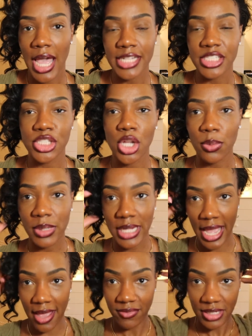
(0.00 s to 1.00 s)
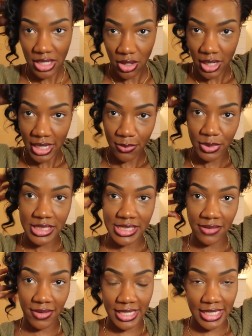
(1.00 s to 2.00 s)
I just don't want to have any on. I want to
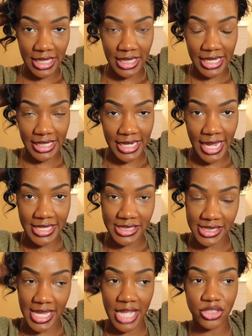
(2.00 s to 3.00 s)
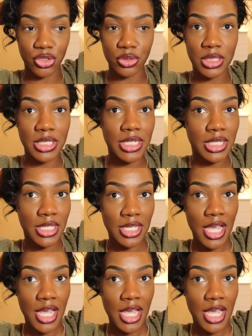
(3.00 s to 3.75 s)
see if I can get like a nice natural look